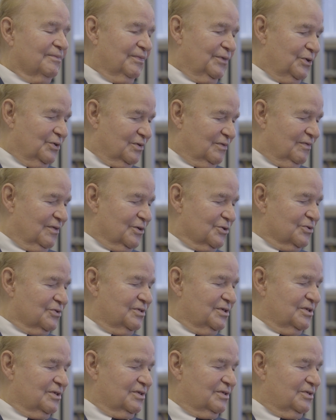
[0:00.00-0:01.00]
The
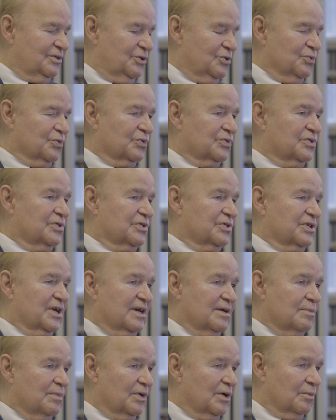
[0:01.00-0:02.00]
universities use the
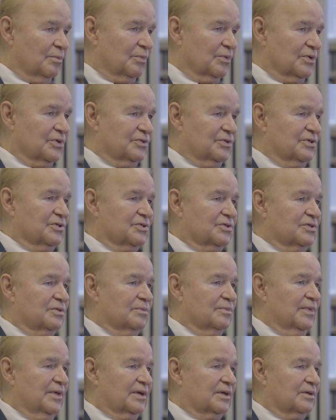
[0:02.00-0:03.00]
same numbering
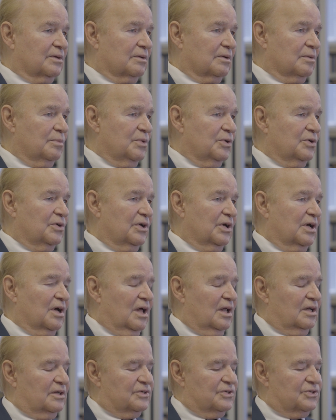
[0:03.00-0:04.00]
system that community
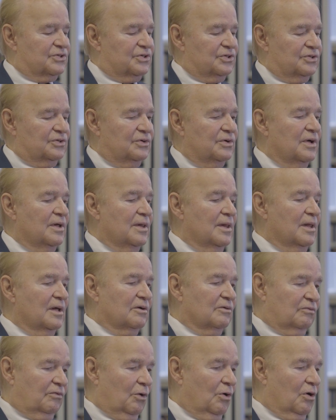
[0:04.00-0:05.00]
colleges do
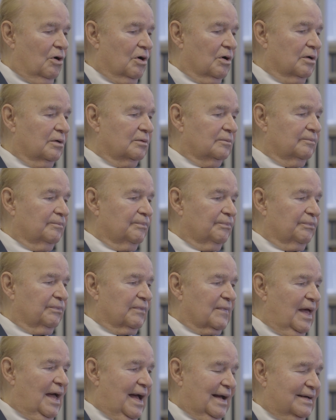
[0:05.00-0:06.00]
for
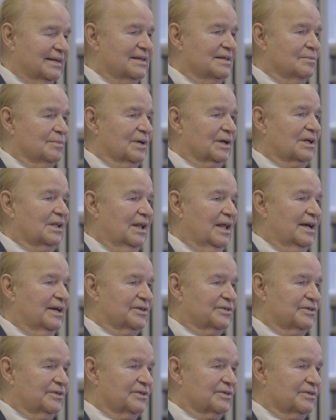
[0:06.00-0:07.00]
academic
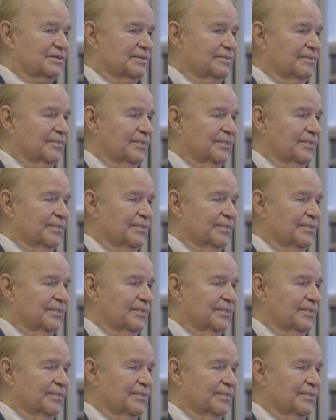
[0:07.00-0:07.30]
classes.